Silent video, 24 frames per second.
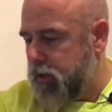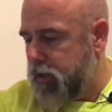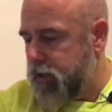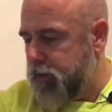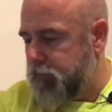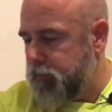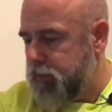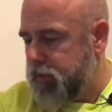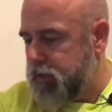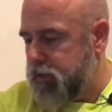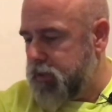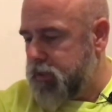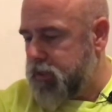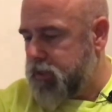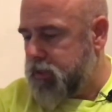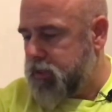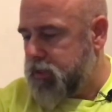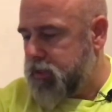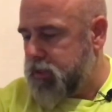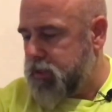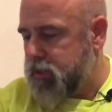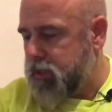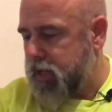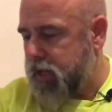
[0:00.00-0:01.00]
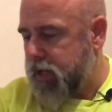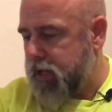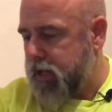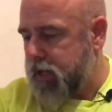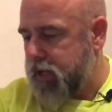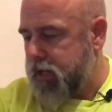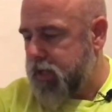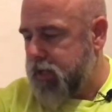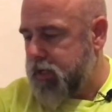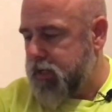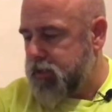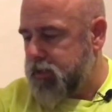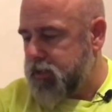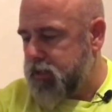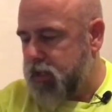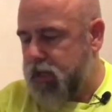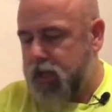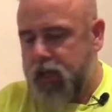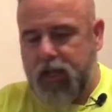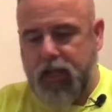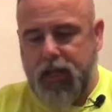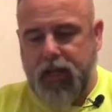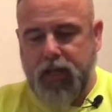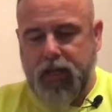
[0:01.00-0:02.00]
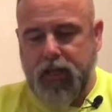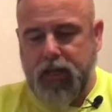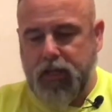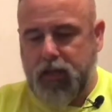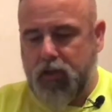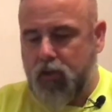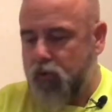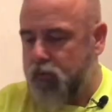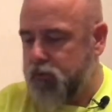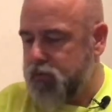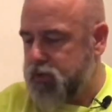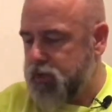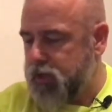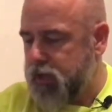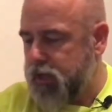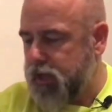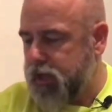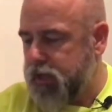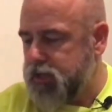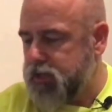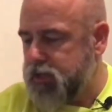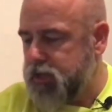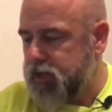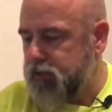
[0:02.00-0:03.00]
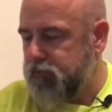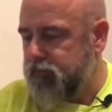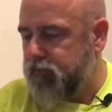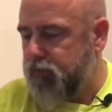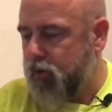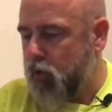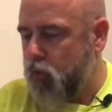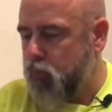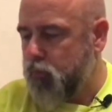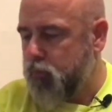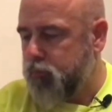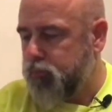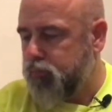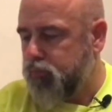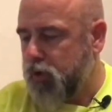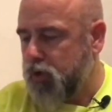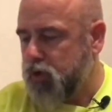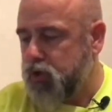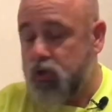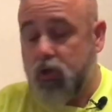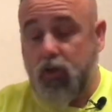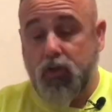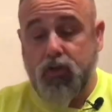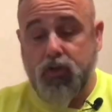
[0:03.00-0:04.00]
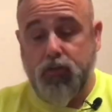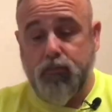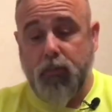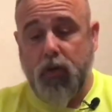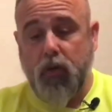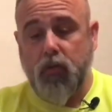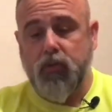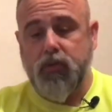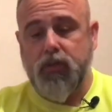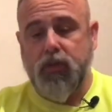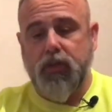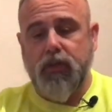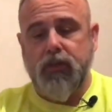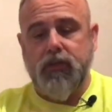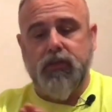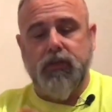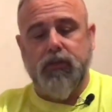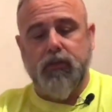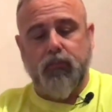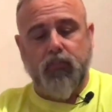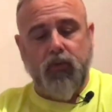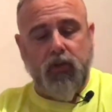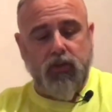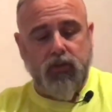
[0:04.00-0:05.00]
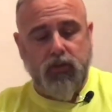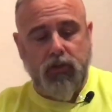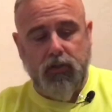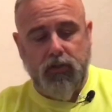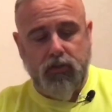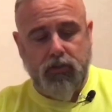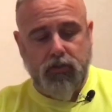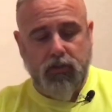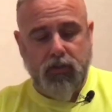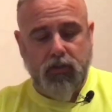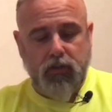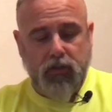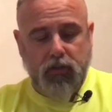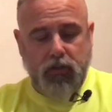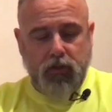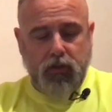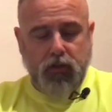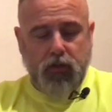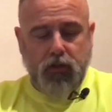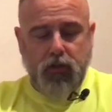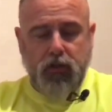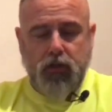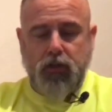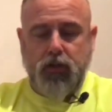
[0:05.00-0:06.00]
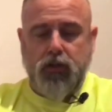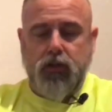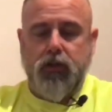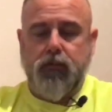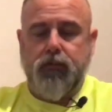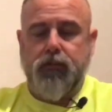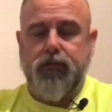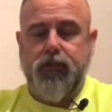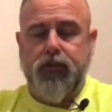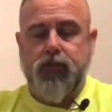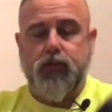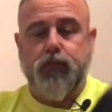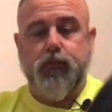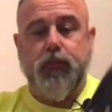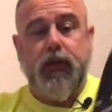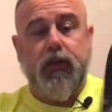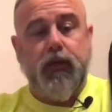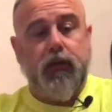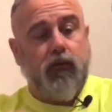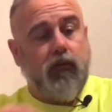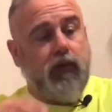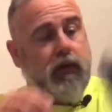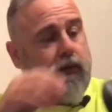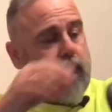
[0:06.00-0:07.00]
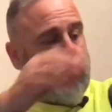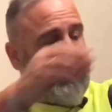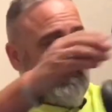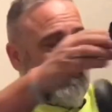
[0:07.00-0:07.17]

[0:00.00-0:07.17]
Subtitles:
This has obviously an 18 volt brushless motor. This is the brushless. If I spin it around,